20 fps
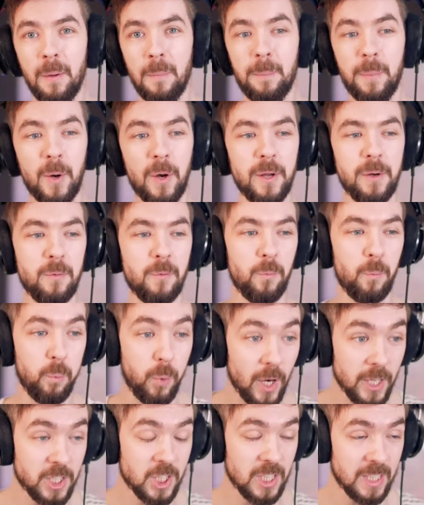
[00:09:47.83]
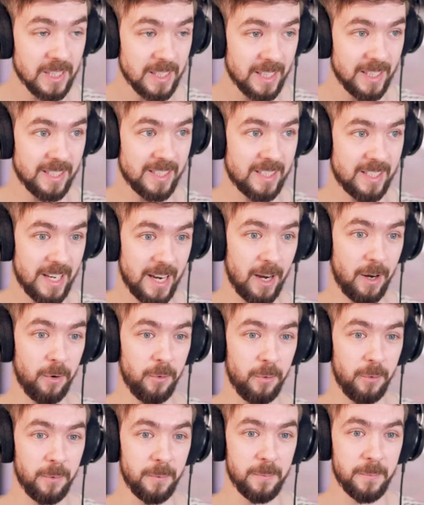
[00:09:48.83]
But watching this
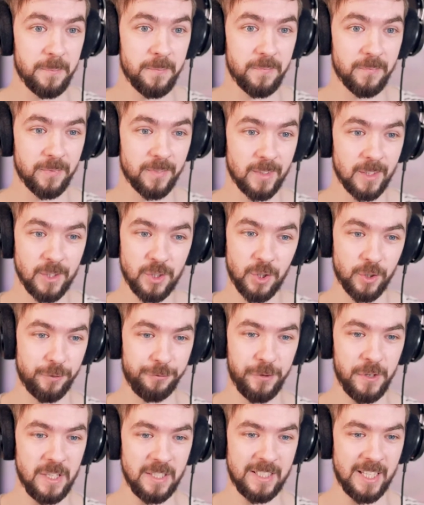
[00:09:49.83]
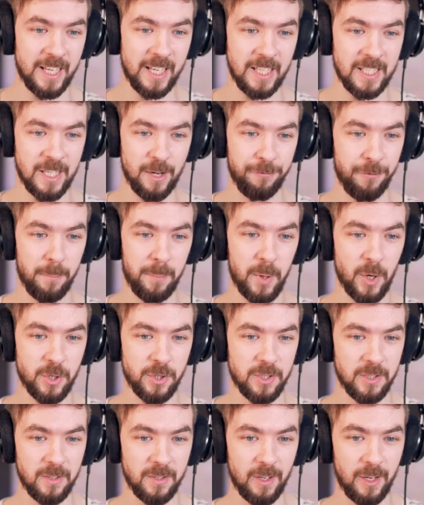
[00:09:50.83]
now just feels like a different
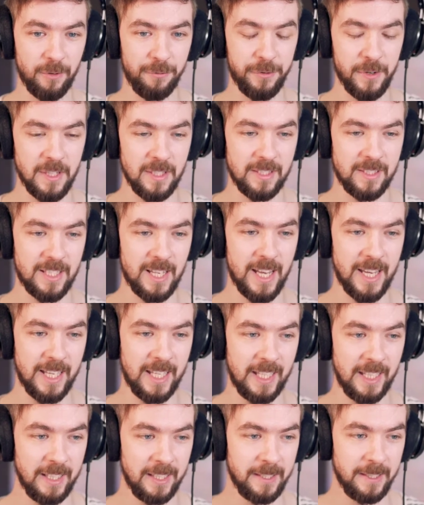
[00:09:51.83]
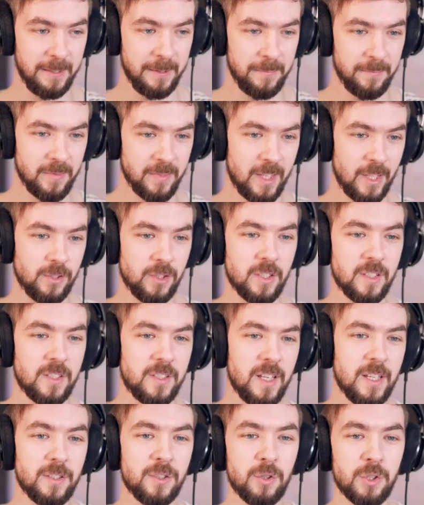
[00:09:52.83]
person. It feels like
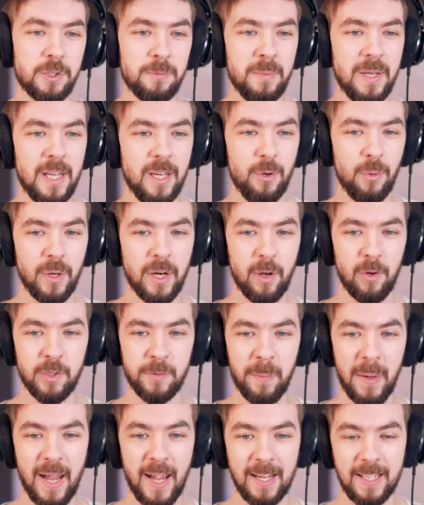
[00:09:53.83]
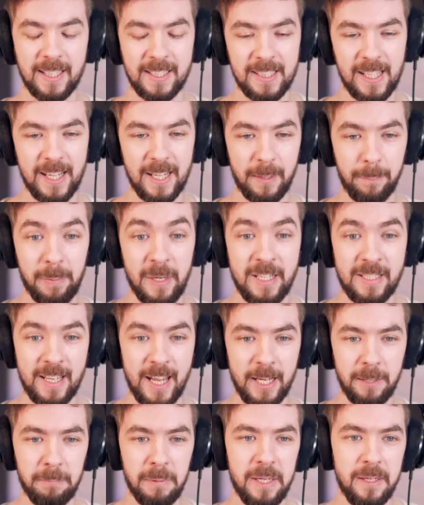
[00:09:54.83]
this was me when I was back, like, please
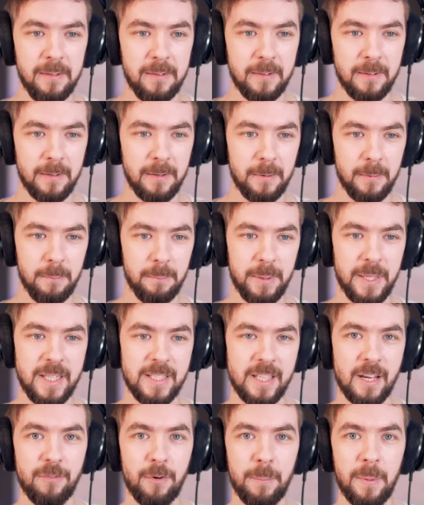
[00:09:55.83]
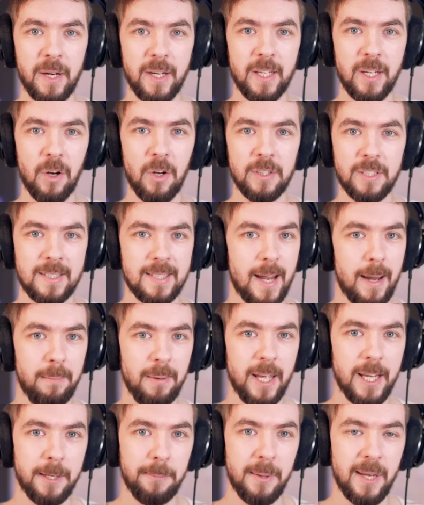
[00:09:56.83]
like me. Please everybody all the time
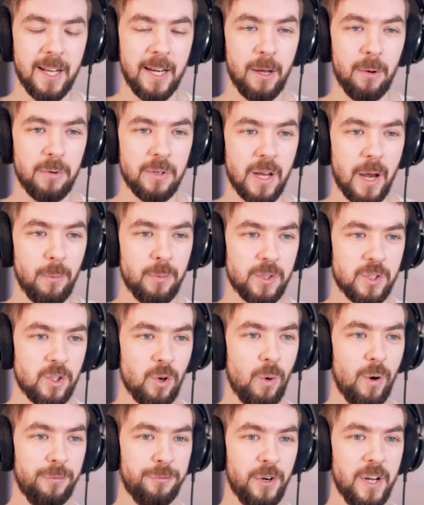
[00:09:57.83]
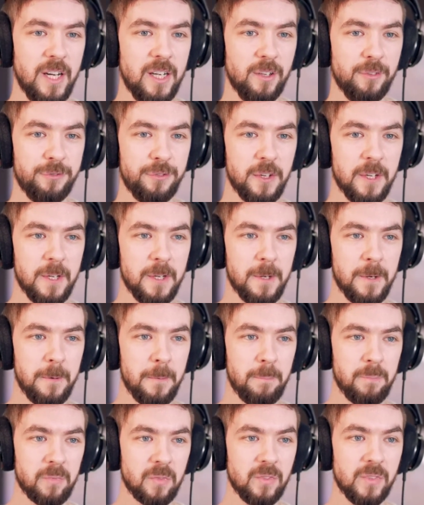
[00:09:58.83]
like me, and I was so afraid of
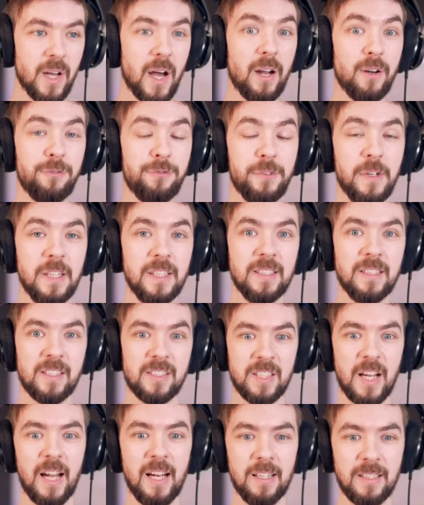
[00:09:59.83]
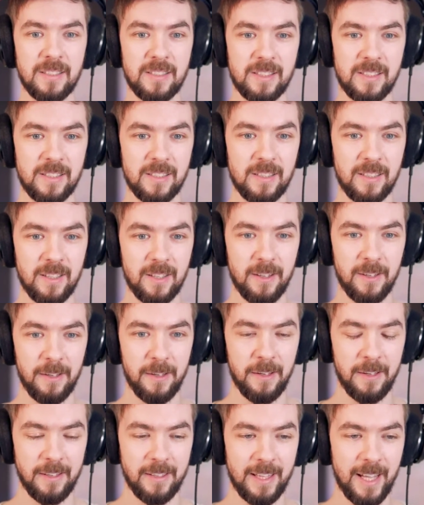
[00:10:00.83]
not filling the silence.
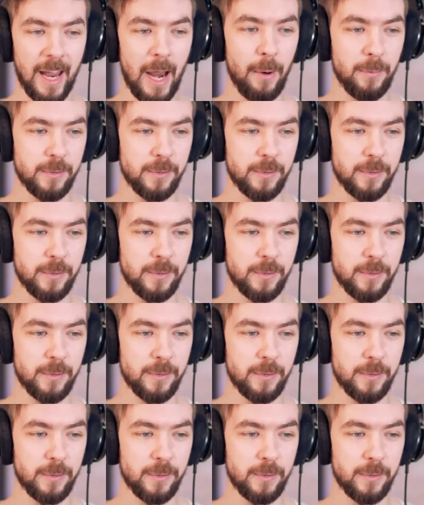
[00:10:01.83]
Like, I